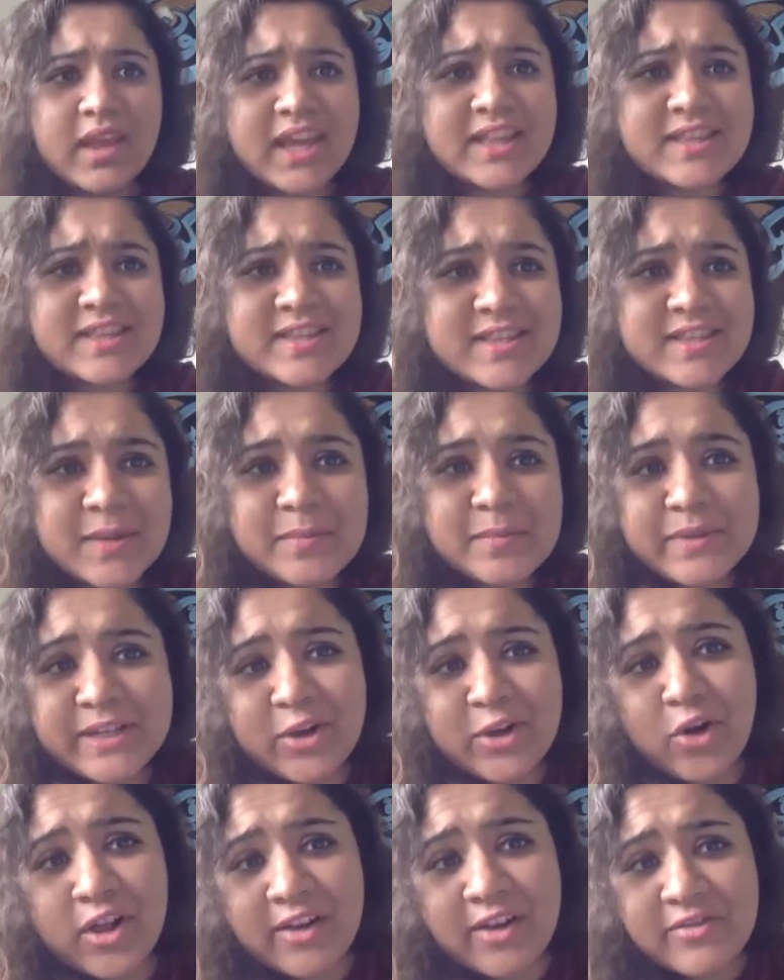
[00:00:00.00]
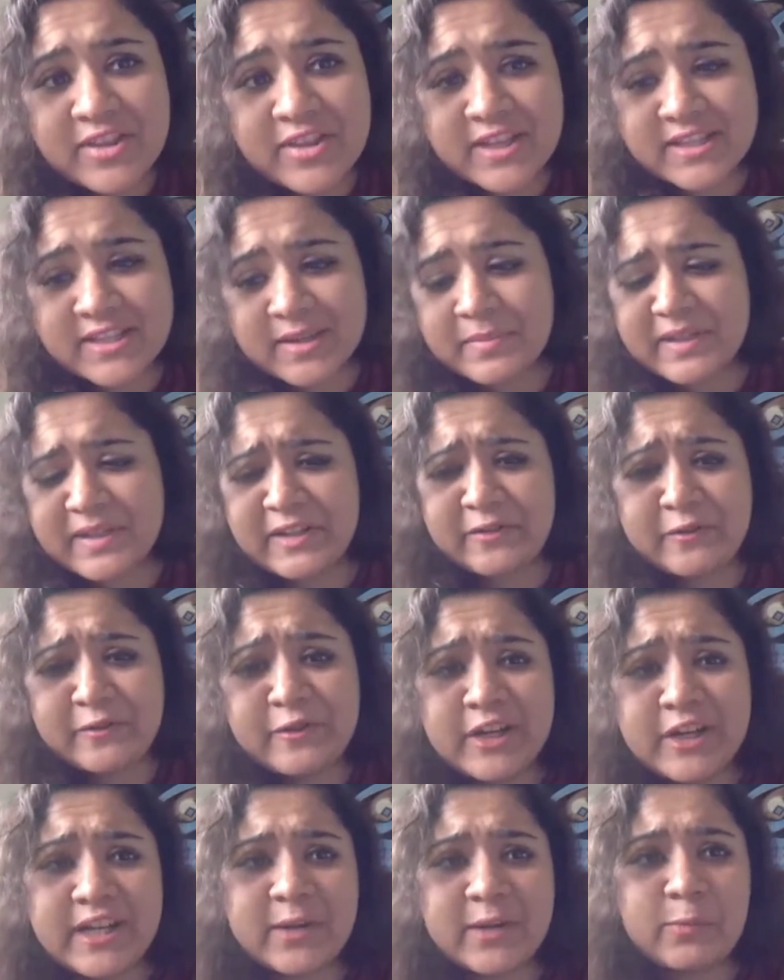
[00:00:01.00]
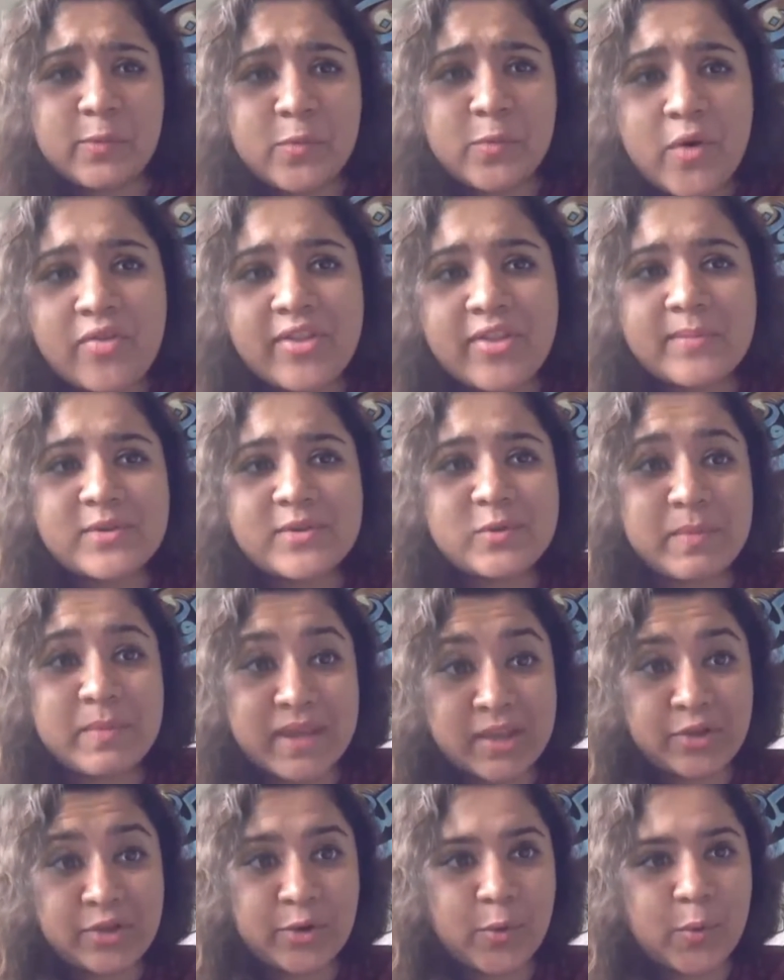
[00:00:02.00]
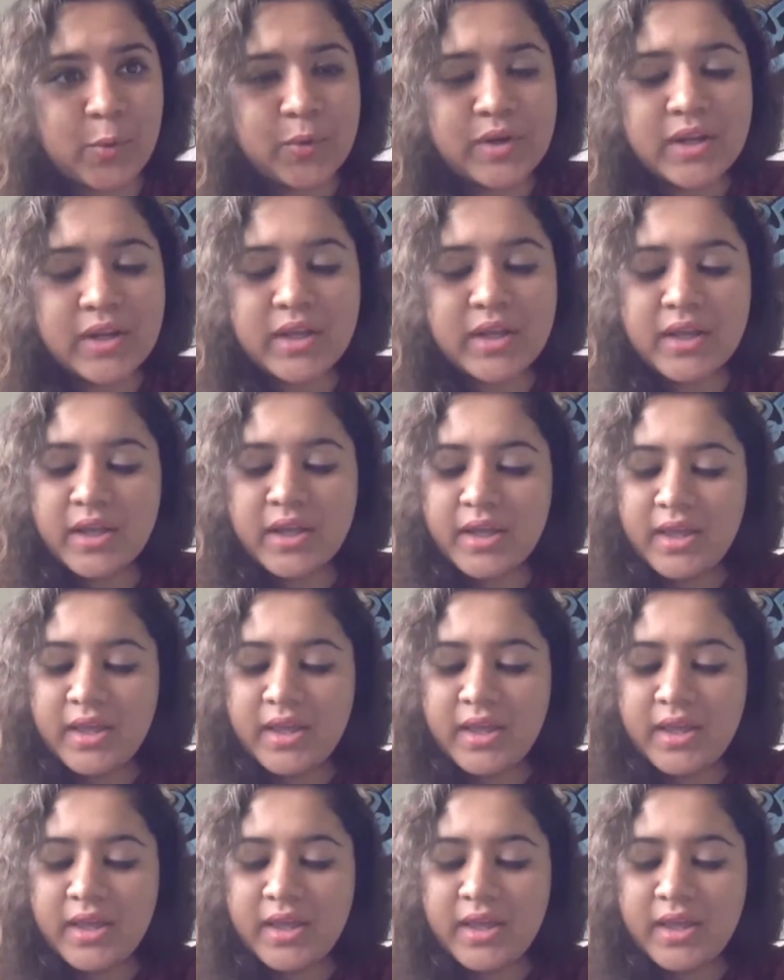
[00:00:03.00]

It's complete all everything is completely free, and we want them to make it their own.